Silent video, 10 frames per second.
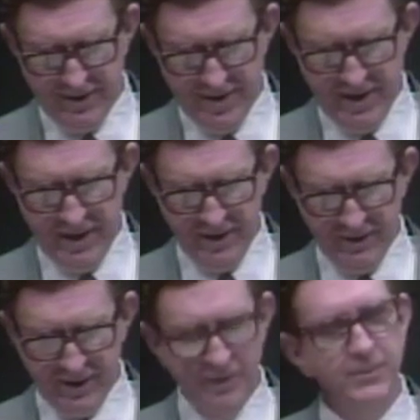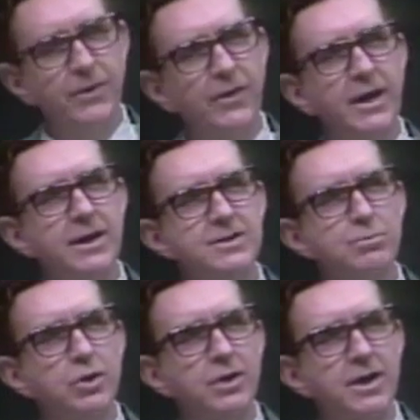now come to write his
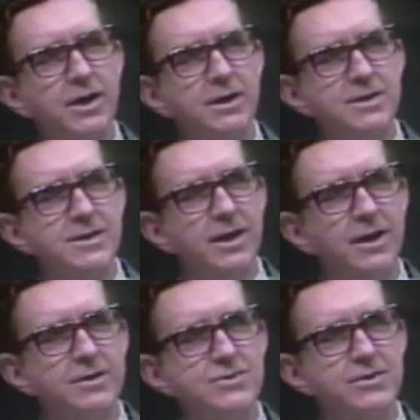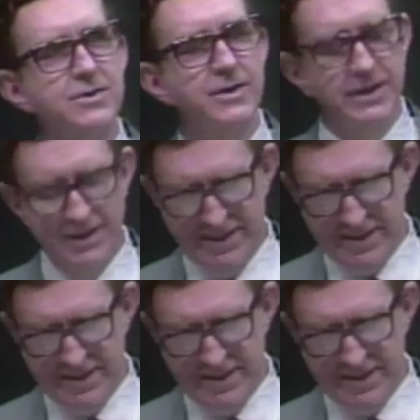book and tell the story,